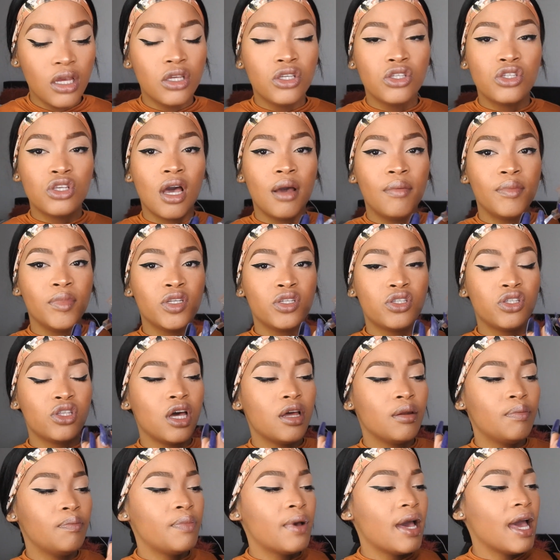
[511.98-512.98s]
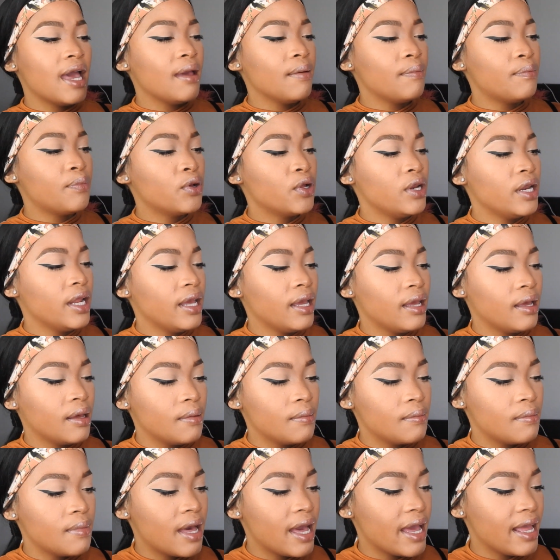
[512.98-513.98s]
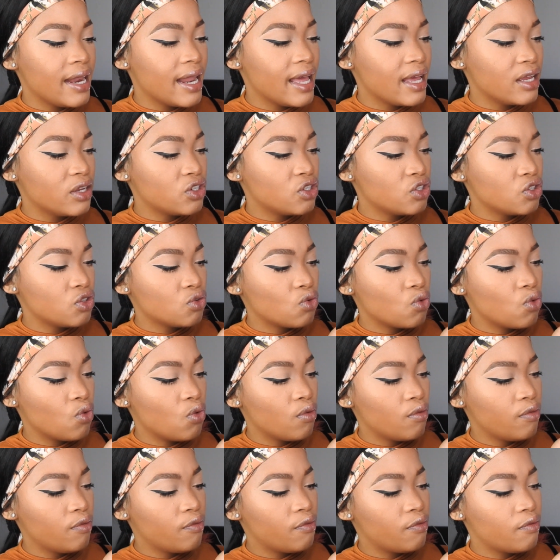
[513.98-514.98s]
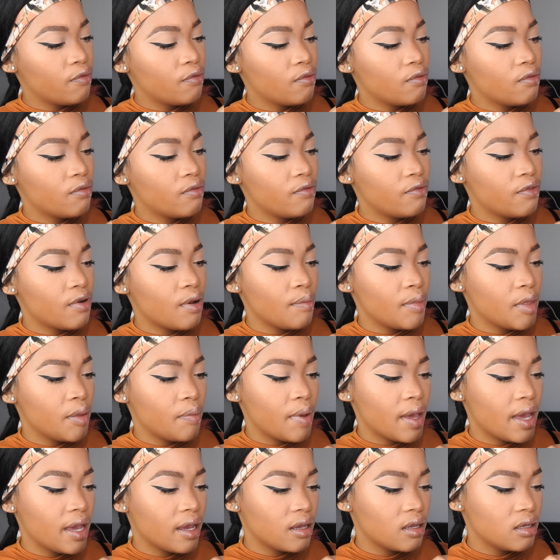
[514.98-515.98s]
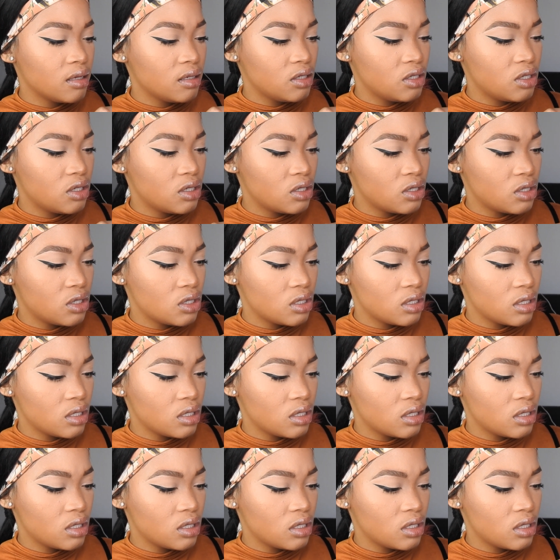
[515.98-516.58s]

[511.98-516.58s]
So I'm gonna start by pulling my lashes off from the package.